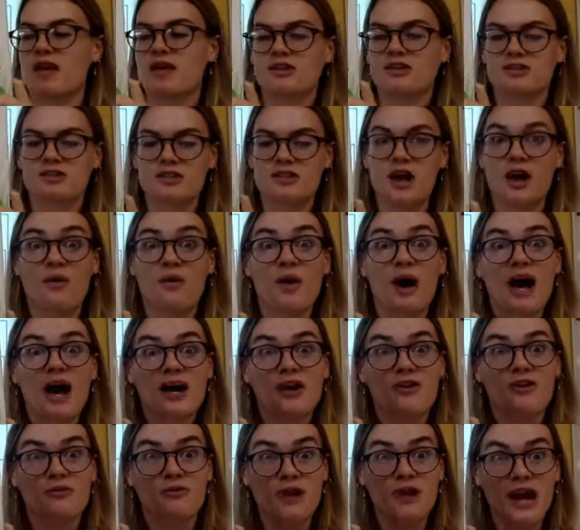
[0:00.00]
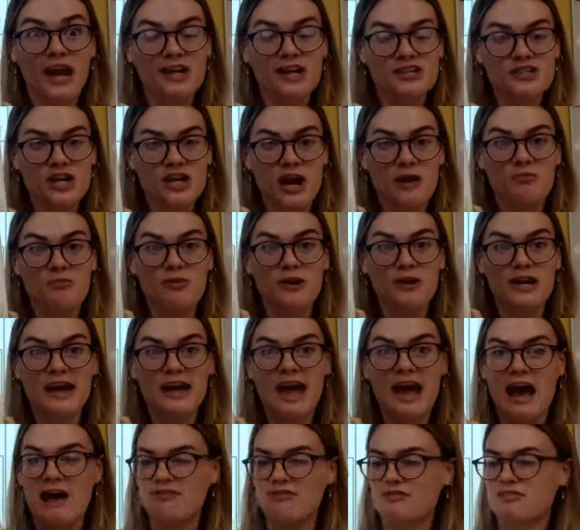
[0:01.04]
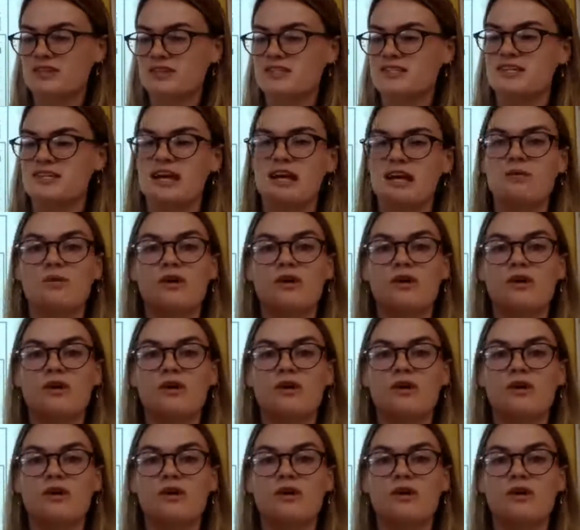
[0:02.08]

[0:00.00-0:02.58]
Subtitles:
So great job reading half of this today.